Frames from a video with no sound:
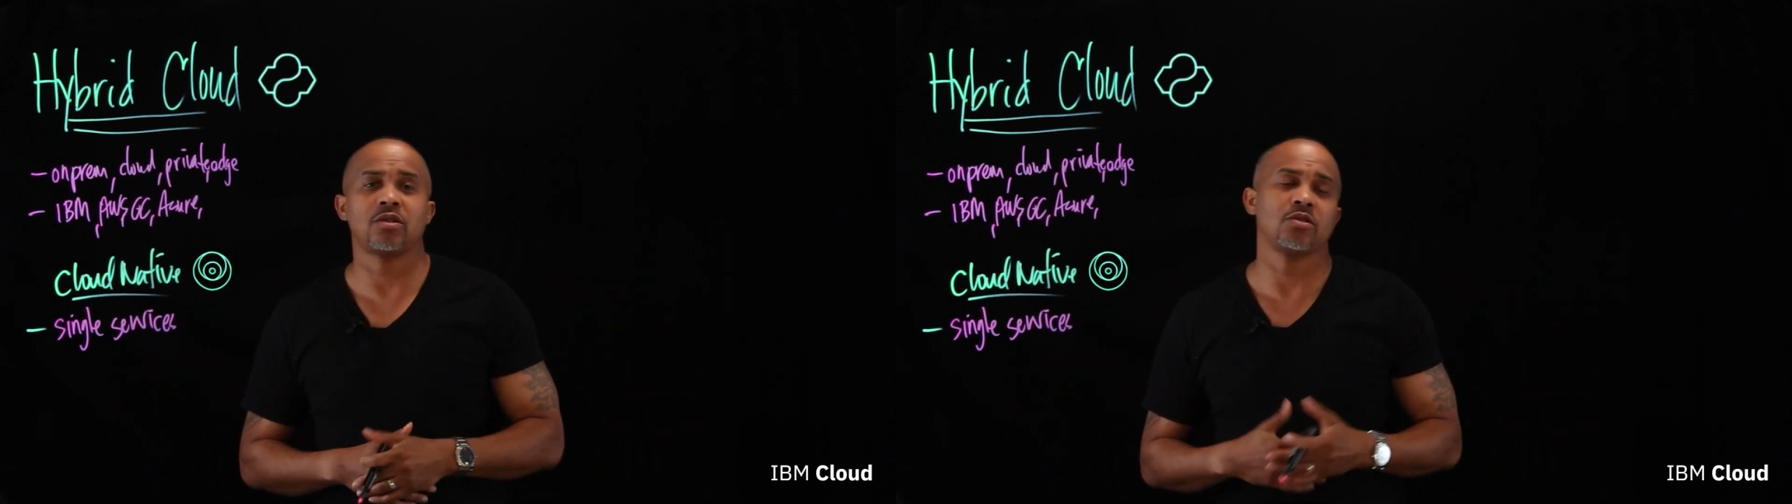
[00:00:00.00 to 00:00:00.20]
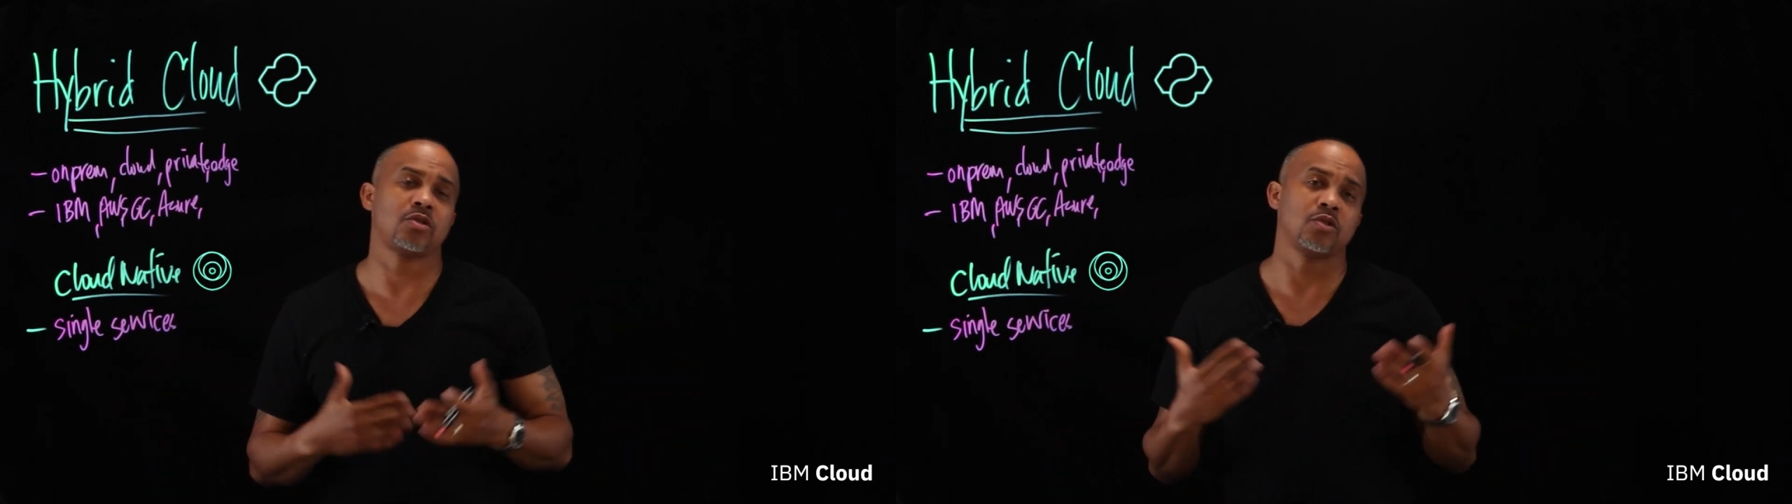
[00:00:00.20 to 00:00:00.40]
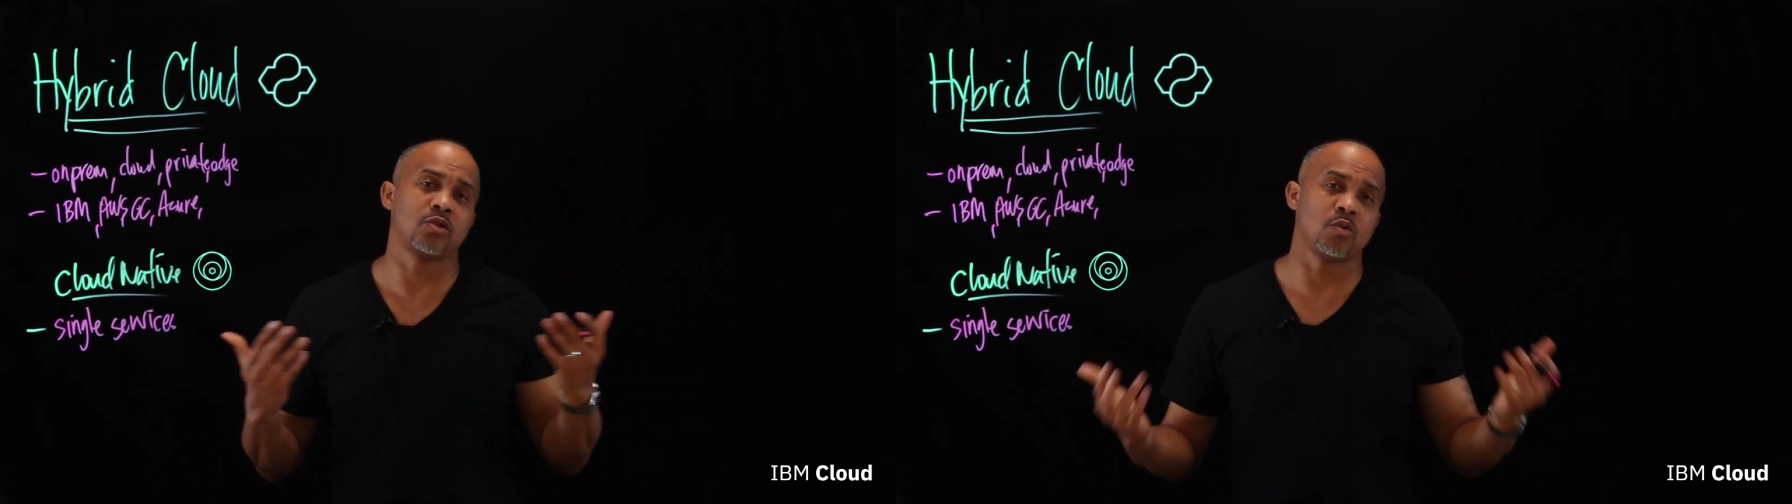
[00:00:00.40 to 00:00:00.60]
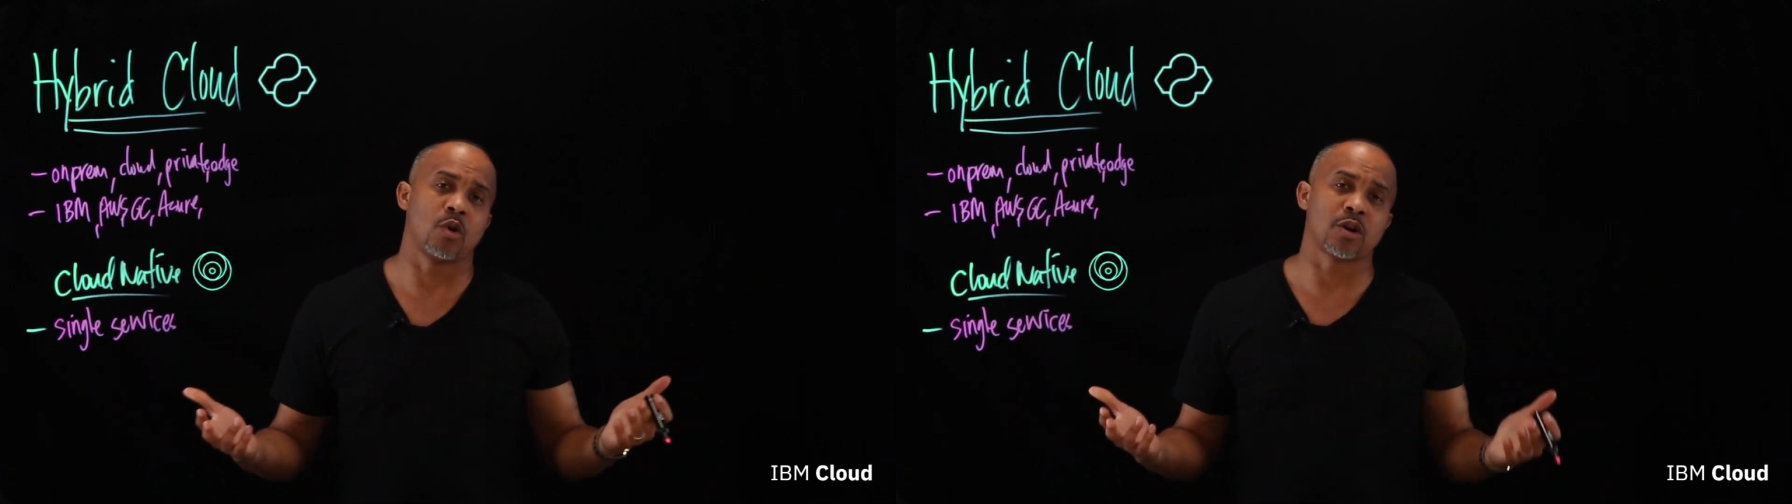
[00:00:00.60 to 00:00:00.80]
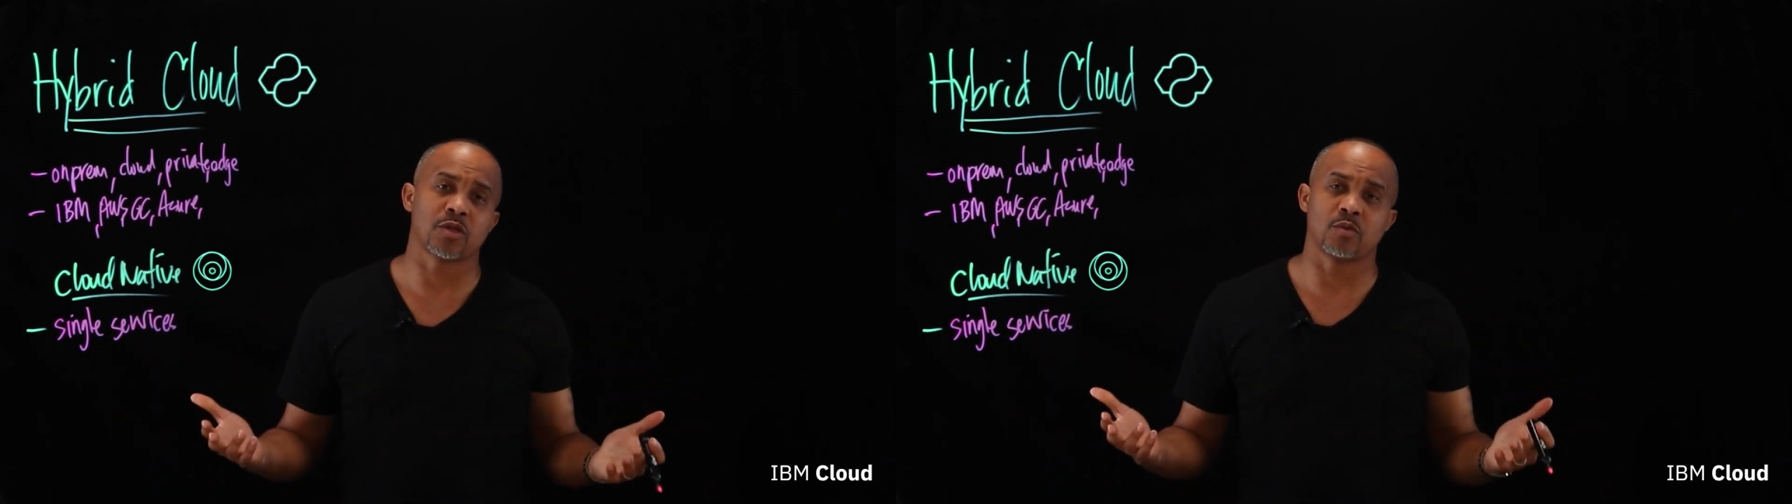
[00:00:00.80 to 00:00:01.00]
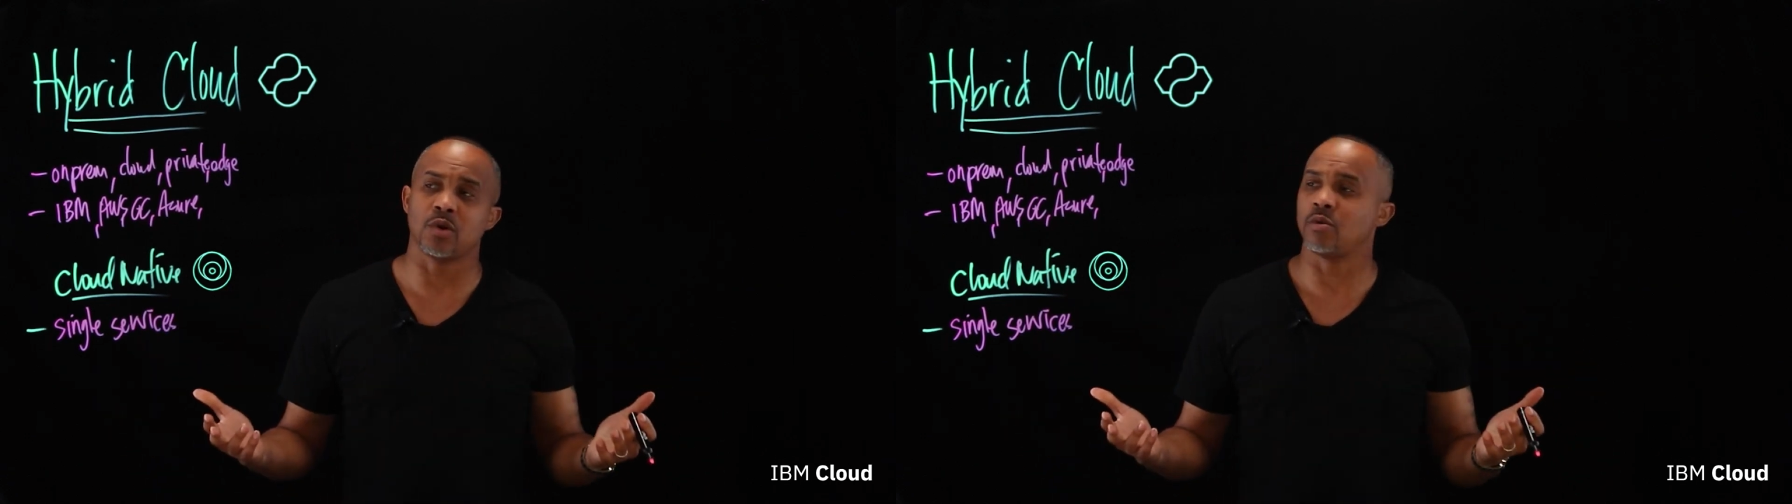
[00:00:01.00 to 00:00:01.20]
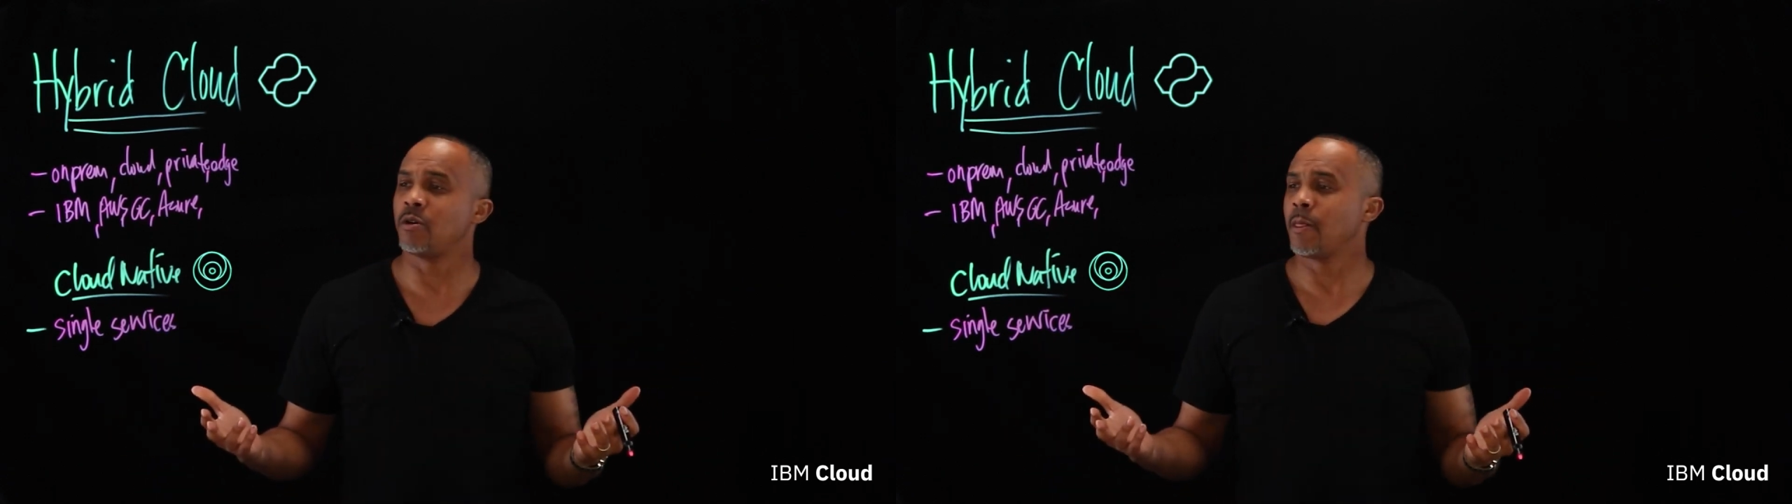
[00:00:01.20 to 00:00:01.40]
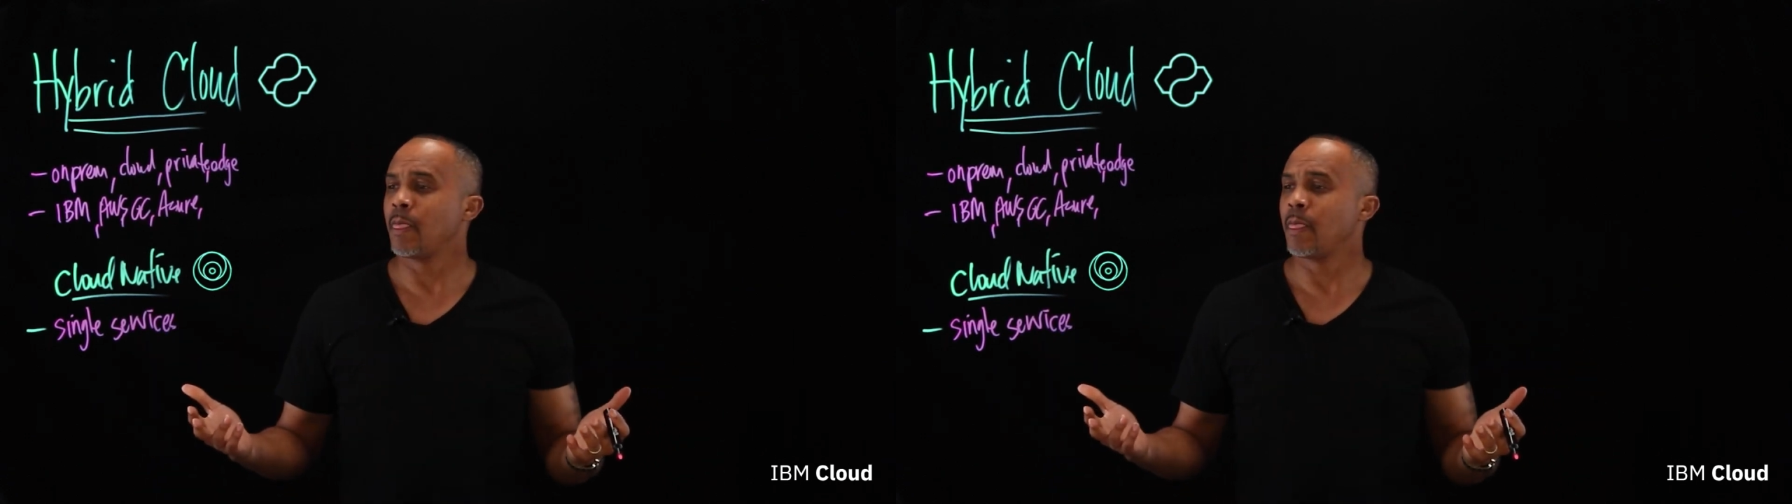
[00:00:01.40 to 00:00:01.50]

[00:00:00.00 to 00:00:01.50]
to, to, to work through.